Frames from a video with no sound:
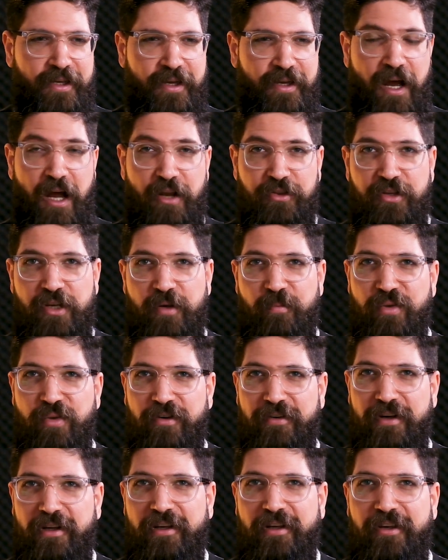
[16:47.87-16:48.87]

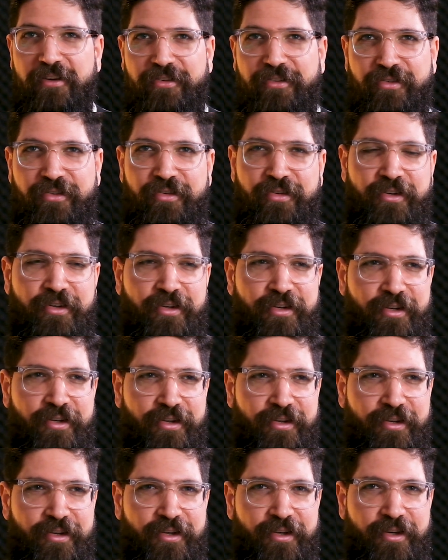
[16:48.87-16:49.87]
anti-imperialist,
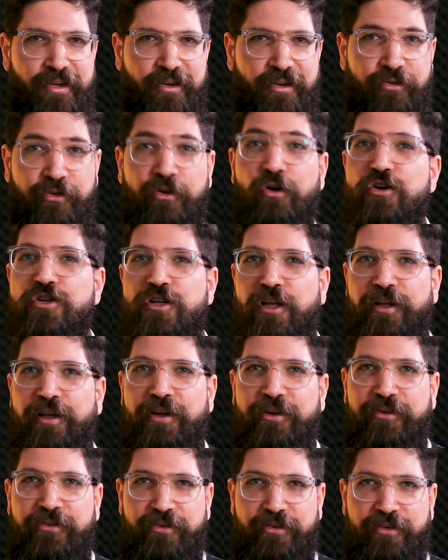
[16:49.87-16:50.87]

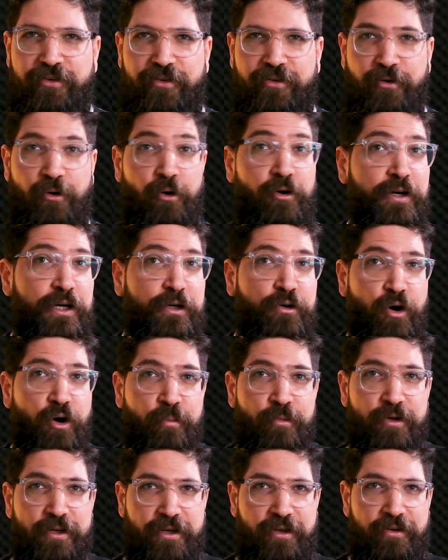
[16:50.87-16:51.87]
socialist, or a
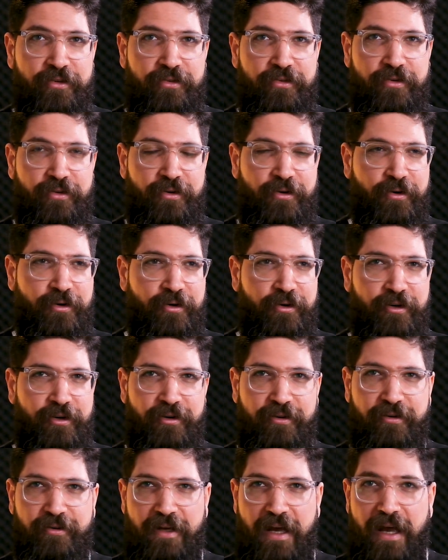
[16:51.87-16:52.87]
communist,
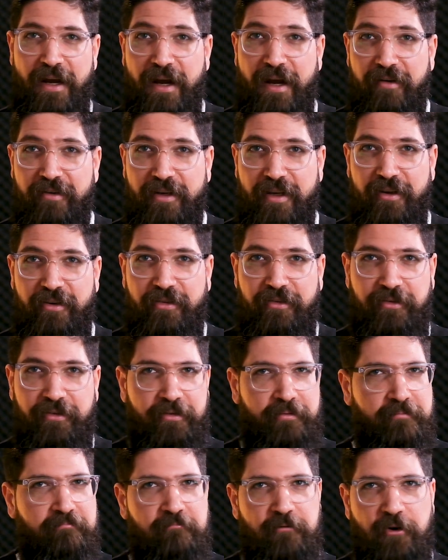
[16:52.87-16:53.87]
or
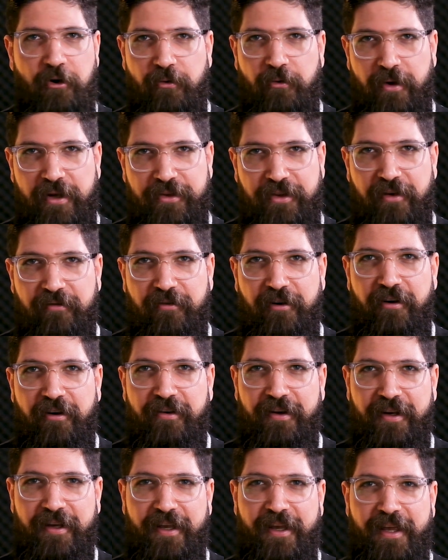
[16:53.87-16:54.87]
anarchist, or
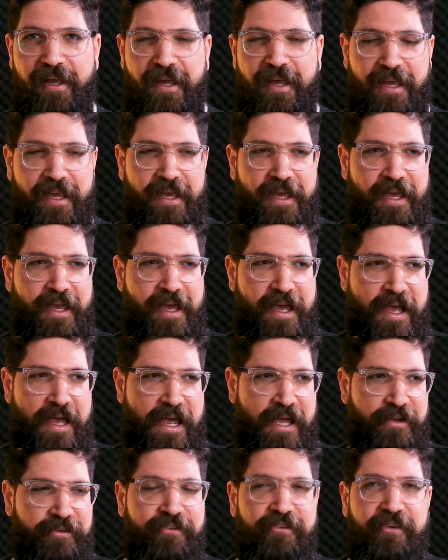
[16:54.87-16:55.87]
whatever,
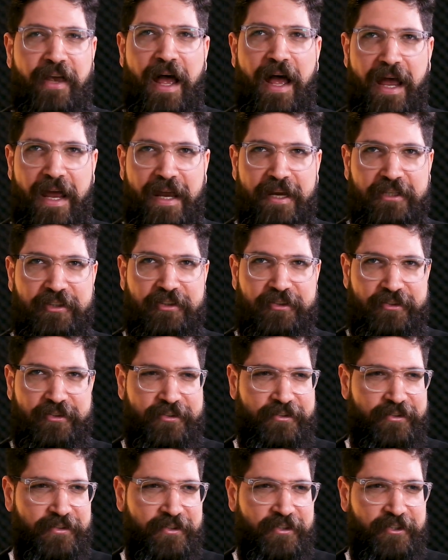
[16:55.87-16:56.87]
and side
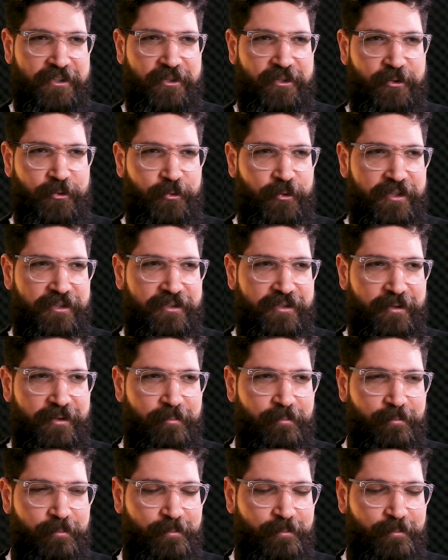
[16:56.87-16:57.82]
with a